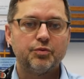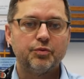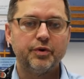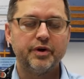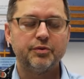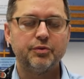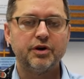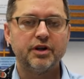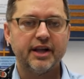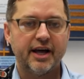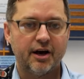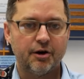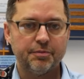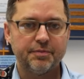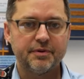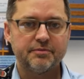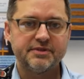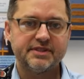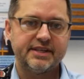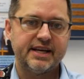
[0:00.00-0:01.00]
We will
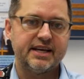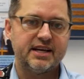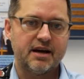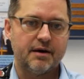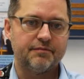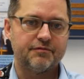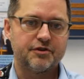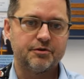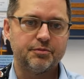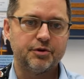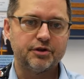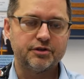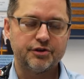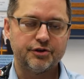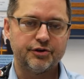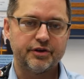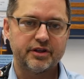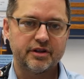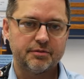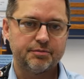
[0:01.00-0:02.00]
help him stay comfortable
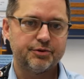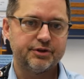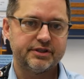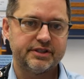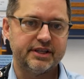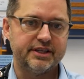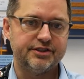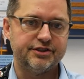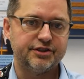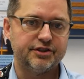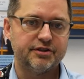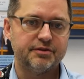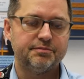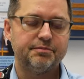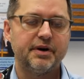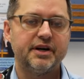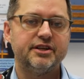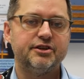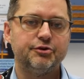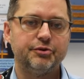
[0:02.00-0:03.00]
during the procedure
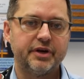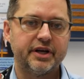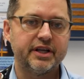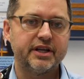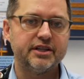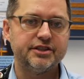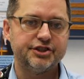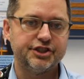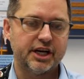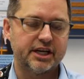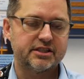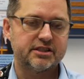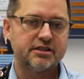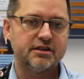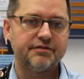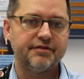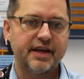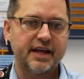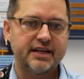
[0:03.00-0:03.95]
by doing an injection of